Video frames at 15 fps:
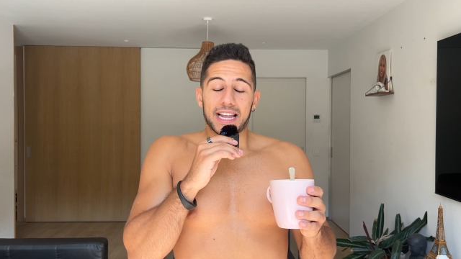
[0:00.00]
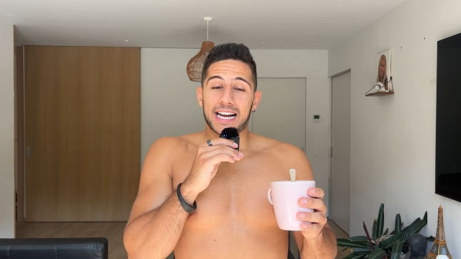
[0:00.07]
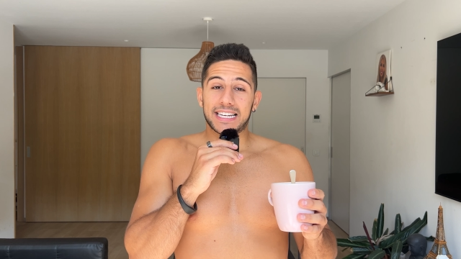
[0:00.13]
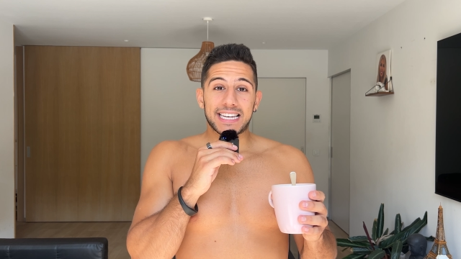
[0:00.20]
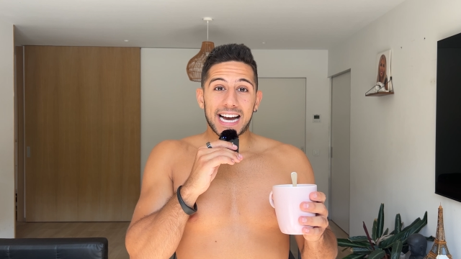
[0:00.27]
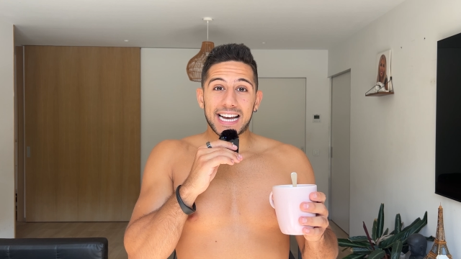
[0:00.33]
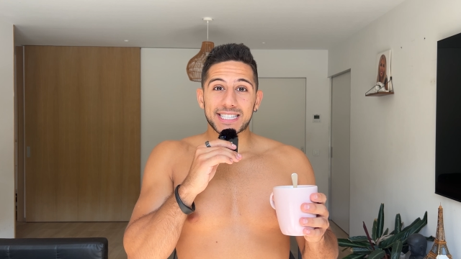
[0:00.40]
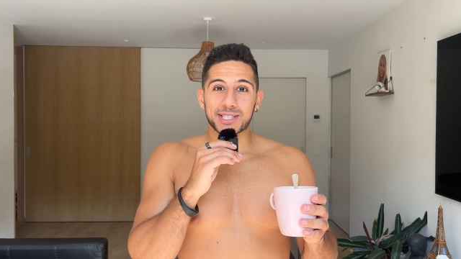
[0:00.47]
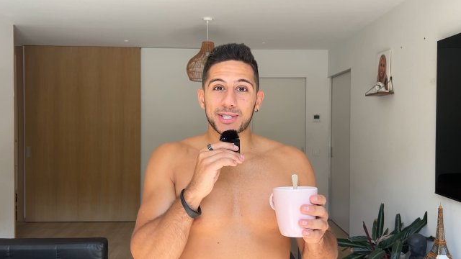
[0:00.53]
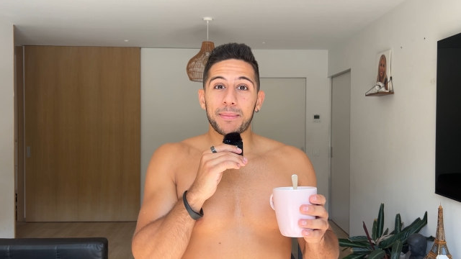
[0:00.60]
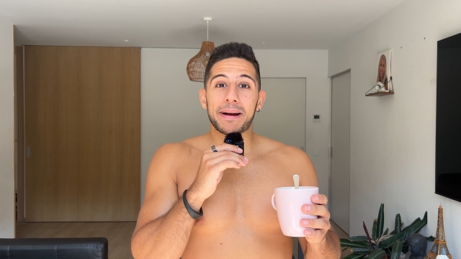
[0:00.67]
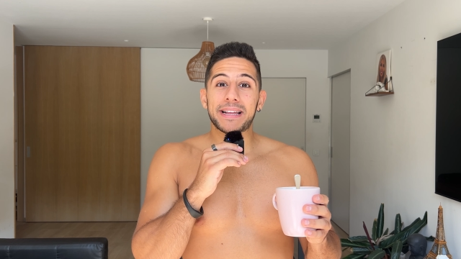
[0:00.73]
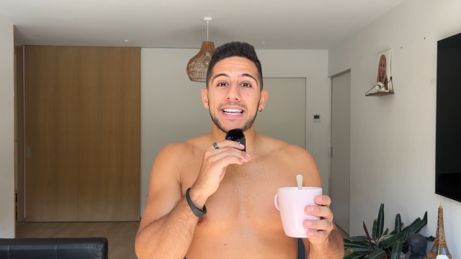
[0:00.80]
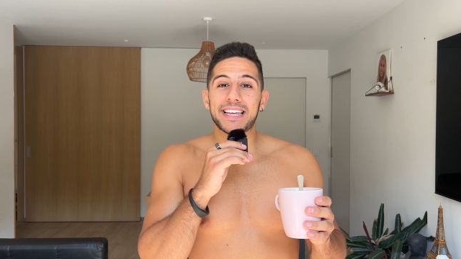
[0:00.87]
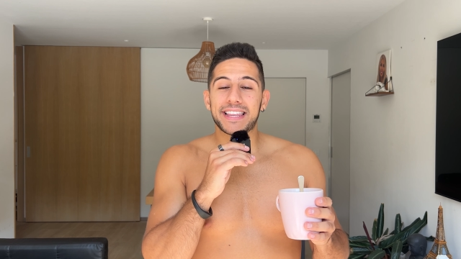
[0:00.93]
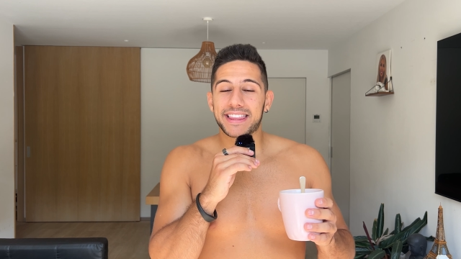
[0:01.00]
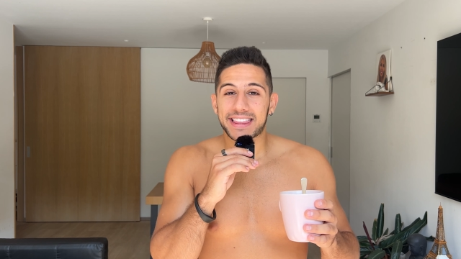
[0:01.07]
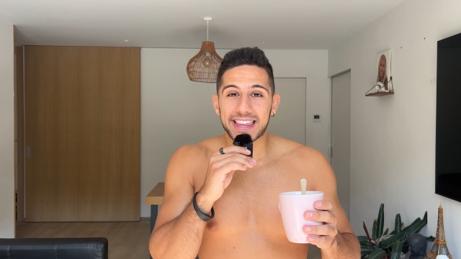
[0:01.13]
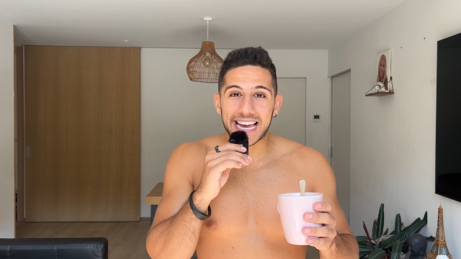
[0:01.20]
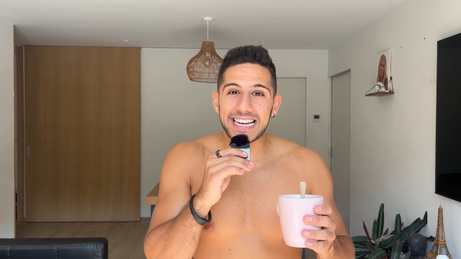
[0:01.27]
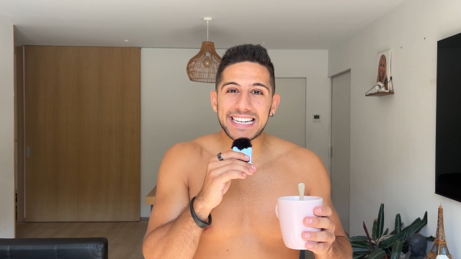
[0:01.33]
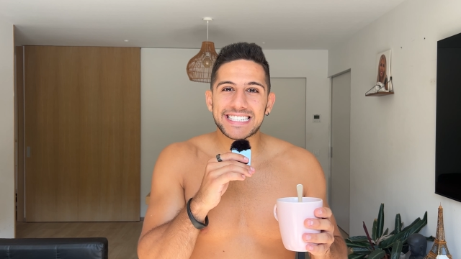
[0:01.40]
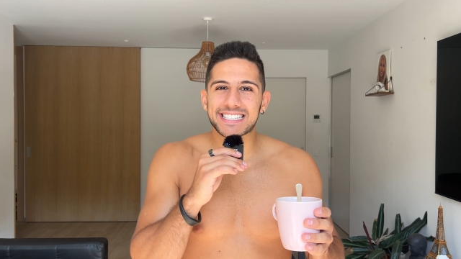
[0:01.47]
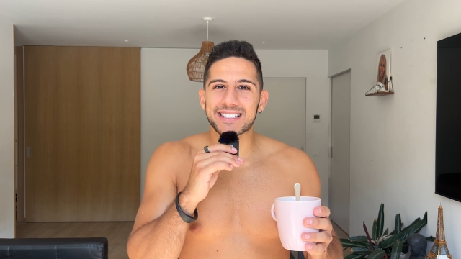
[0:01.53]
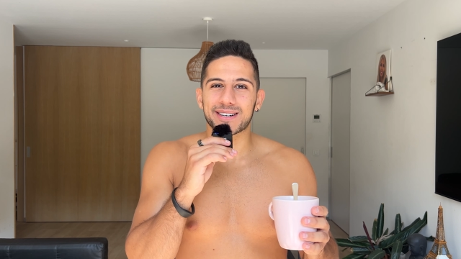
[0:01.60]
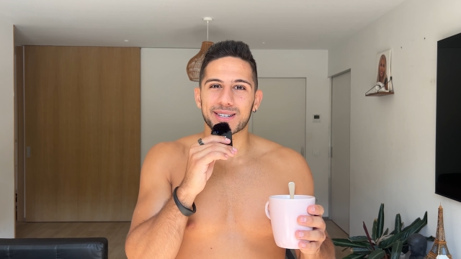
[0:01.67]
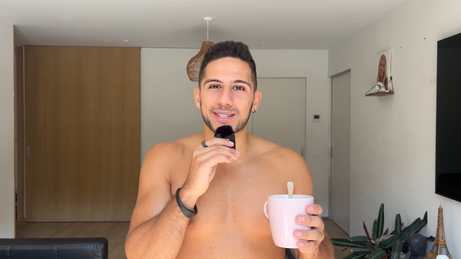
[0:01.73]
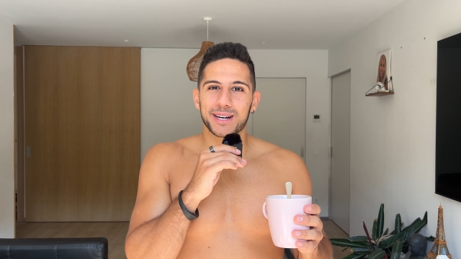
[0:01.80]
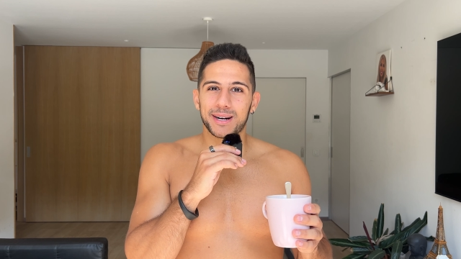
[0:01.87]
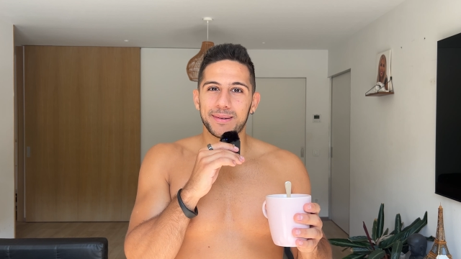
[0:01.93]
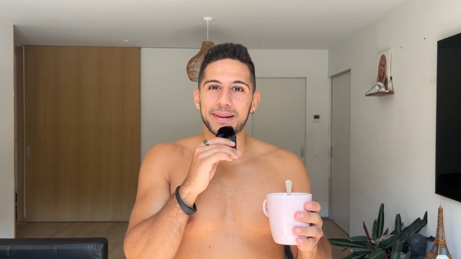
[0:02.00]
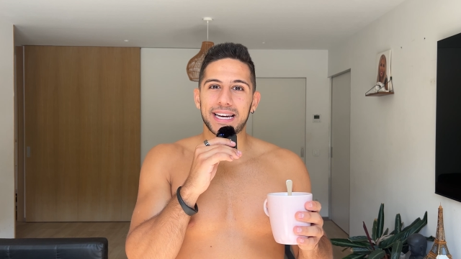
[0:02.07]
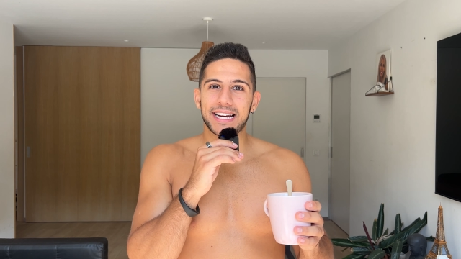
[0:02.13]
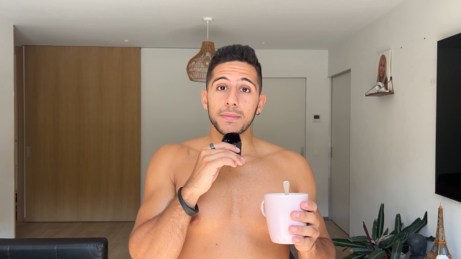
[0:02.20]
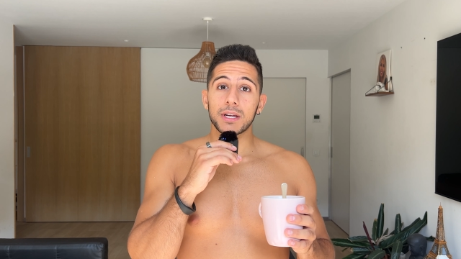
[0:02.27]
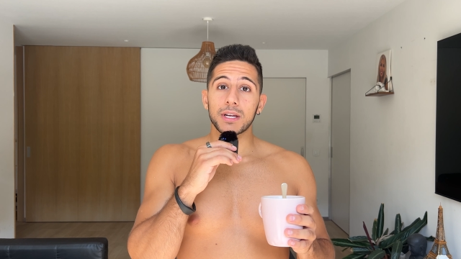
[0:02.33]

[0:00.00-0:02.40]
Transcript: And yeah, so many things are coming